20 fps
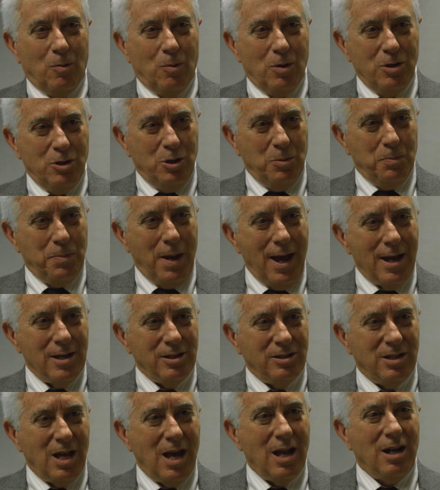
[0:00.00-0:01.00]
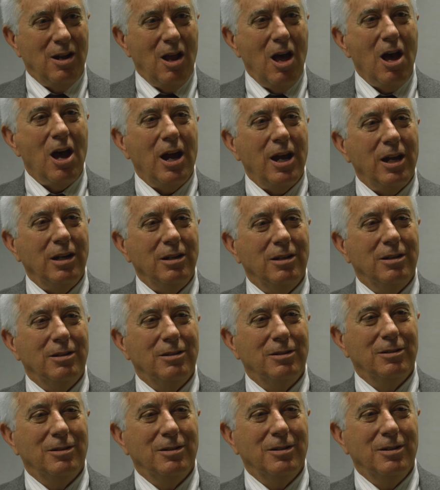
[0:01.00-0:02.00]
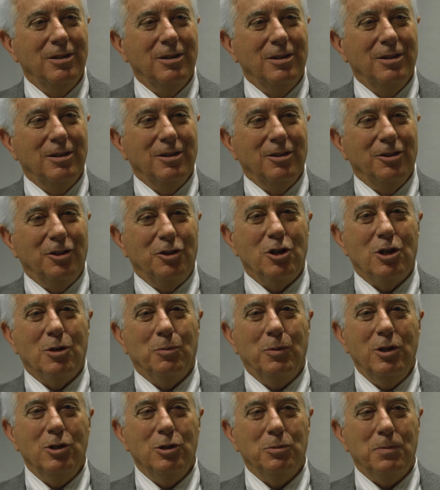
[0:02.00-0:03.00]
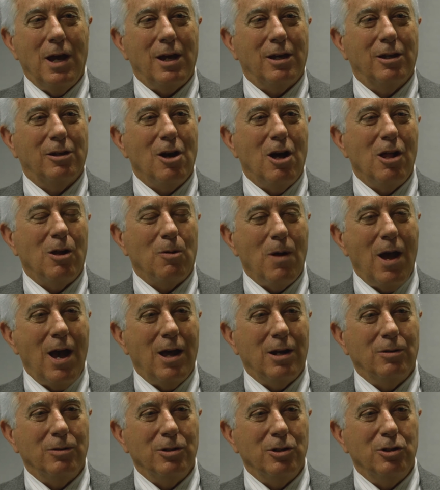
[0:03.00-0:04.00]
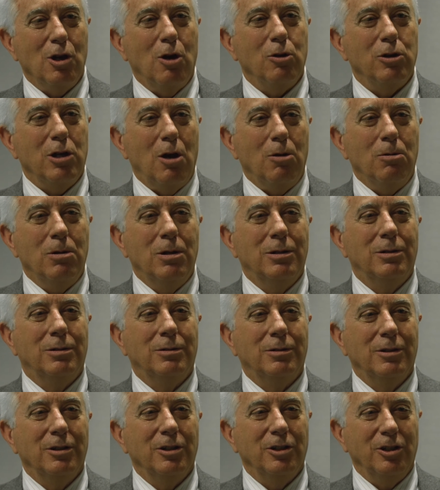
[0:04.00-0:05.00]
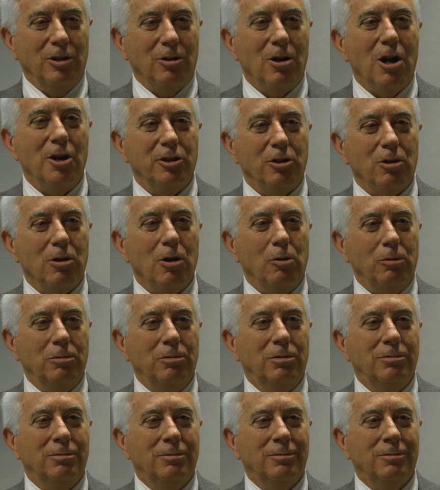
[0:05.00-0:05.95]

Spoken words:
once you pass that line, the term we use back in Colorado is yo-yo. You're on your own.